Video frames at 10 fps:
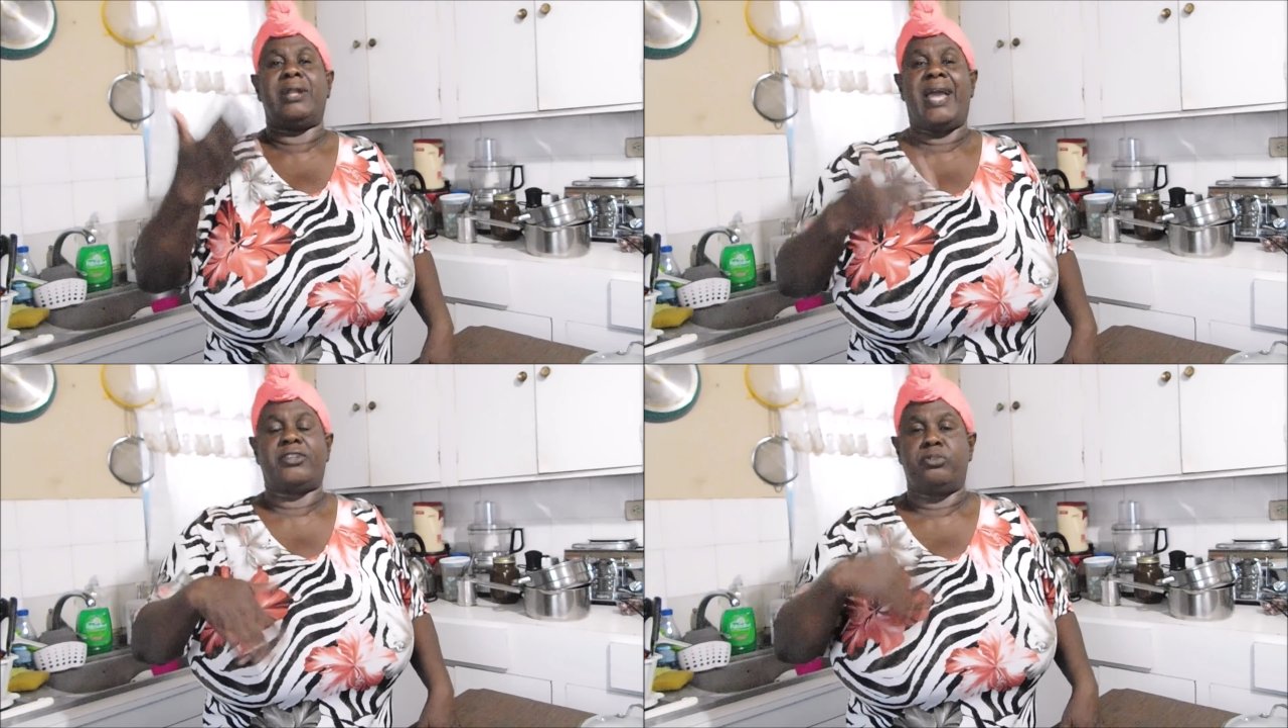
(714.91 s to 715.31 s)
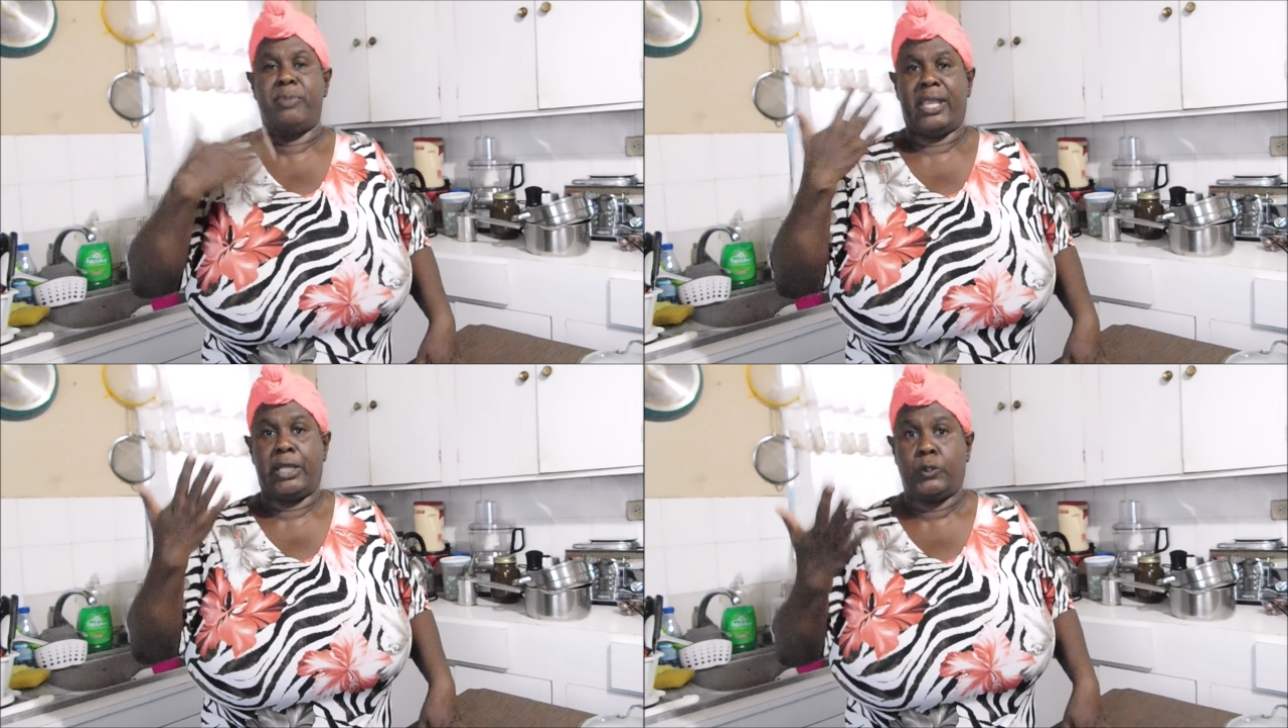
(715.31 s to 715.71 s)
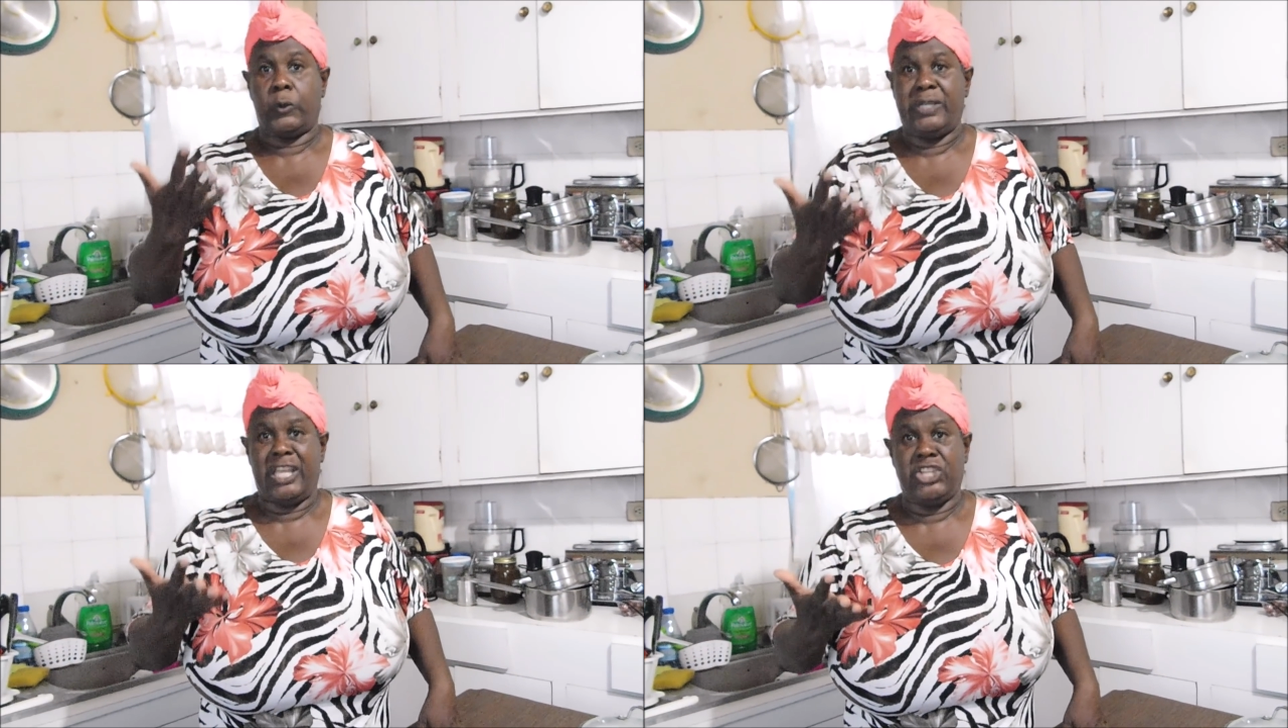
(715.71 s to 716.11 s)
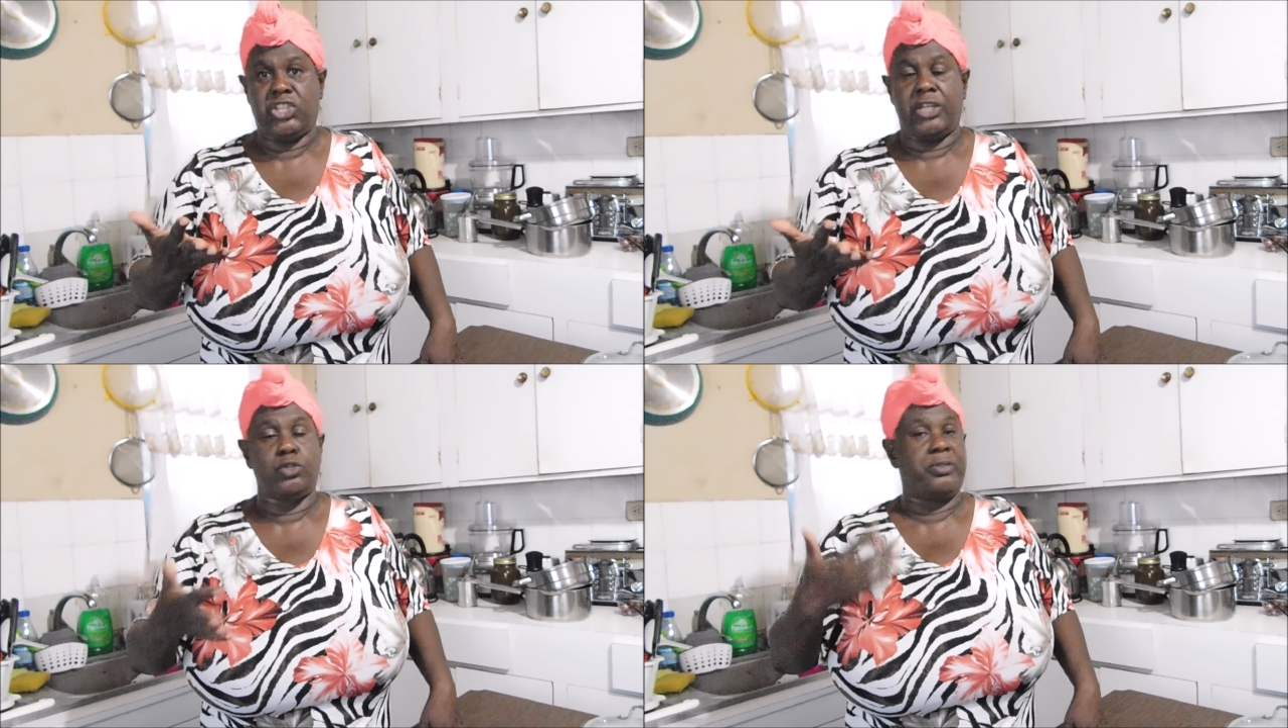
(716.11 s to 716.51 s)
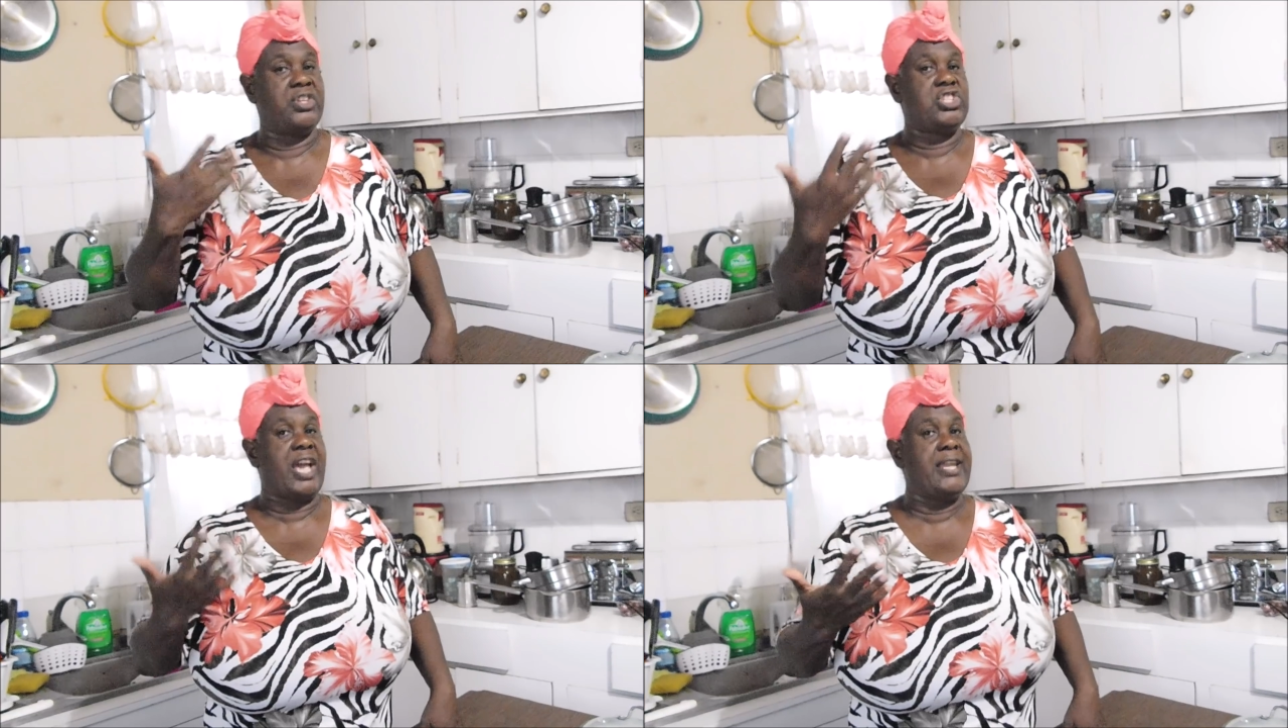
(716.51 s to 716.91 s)
like to make a donation to the
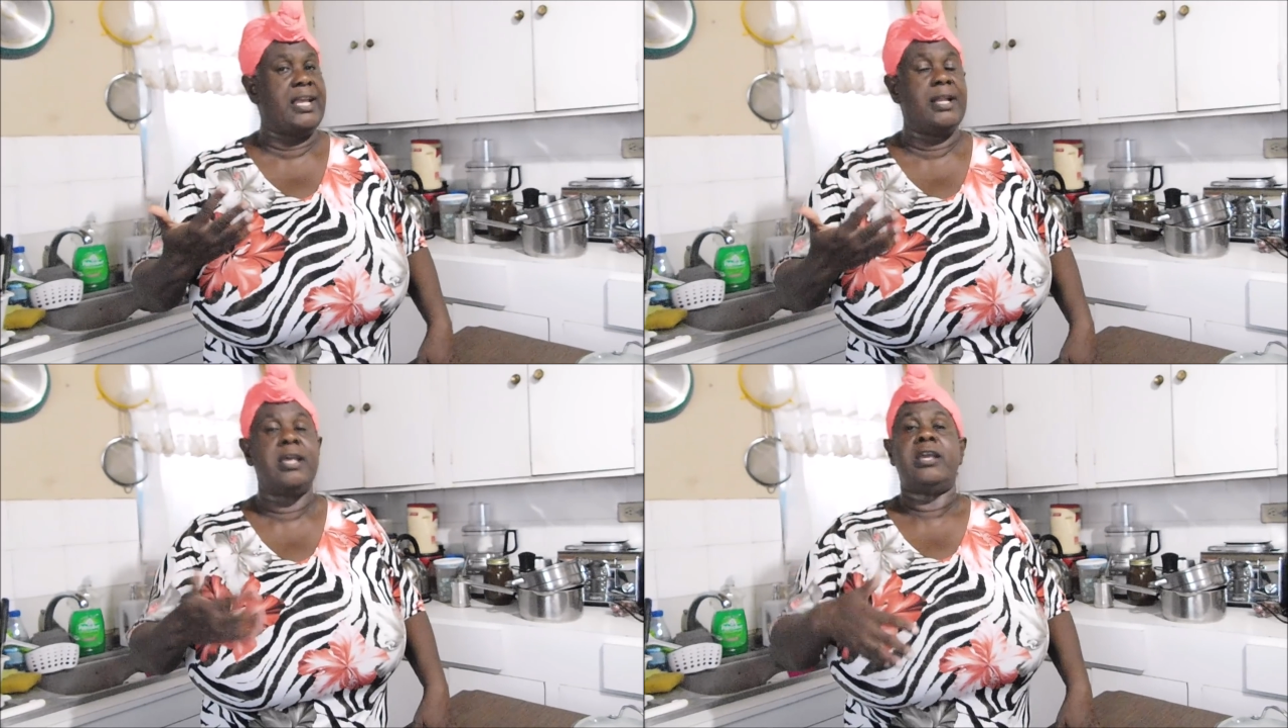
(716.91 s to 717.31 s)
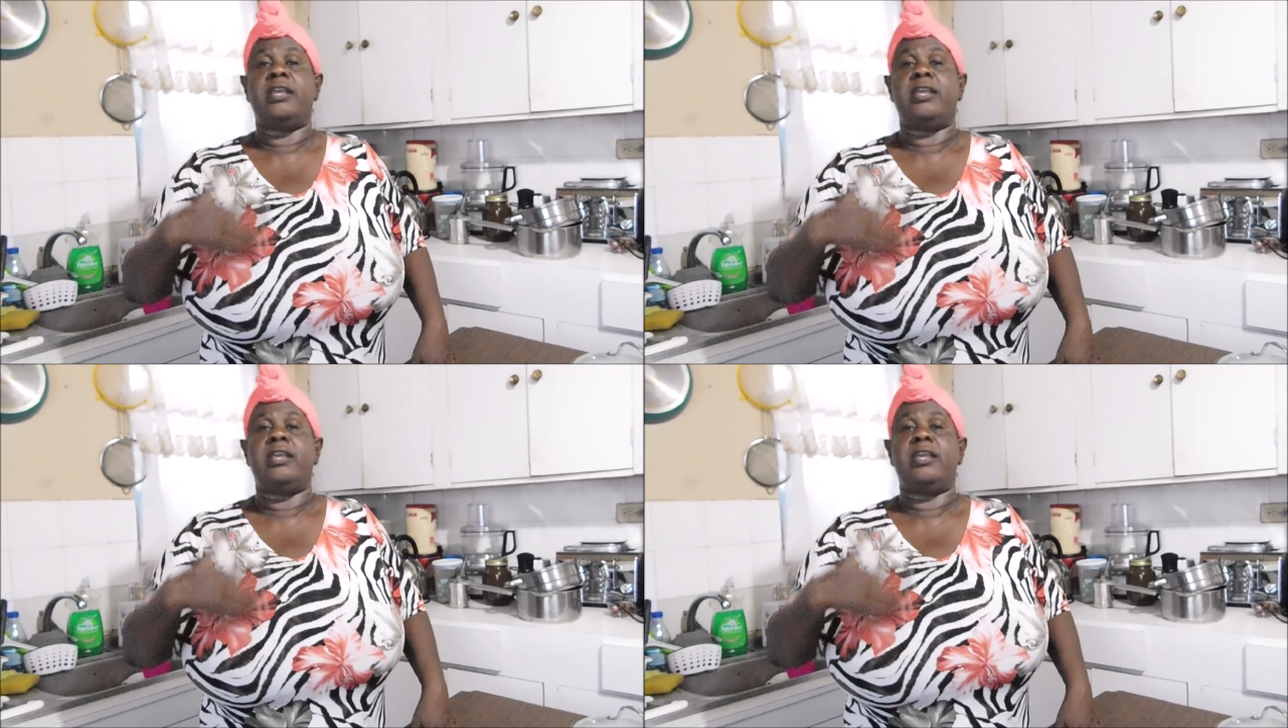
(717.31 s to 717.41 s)
channel